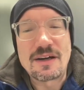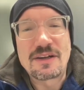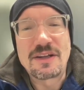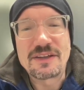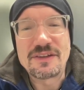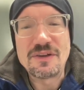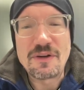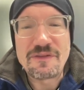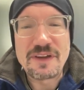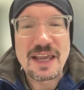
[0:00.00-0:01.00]
click the
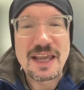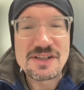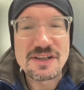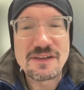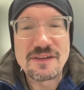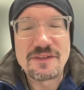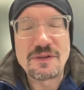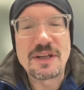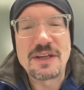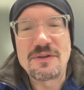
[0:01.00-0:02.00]
notifications so
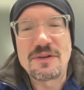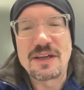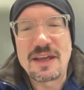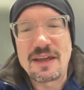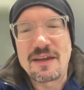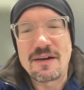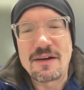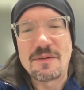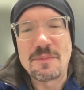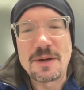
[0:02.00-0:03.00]
that you can get
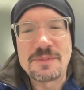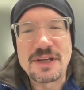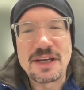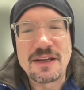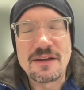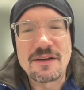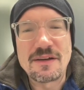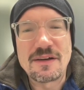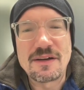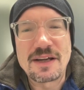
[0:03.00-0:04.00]
updated
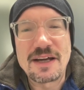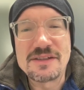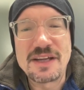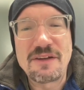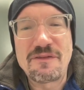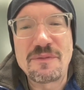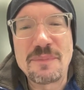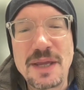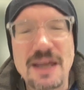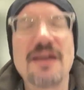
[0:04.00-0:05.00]
content from
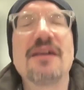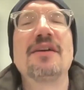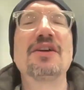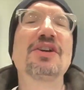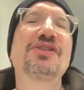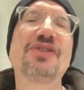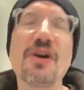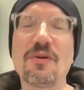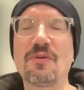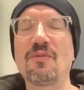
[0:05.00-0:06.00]
me.
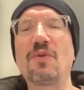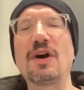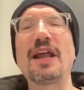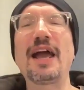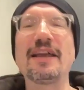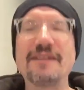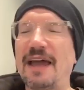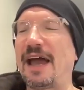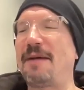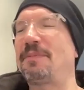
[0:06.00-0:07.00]
So what has
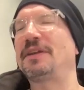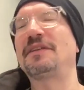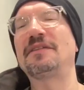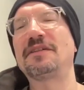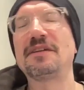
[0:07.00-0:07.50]
happened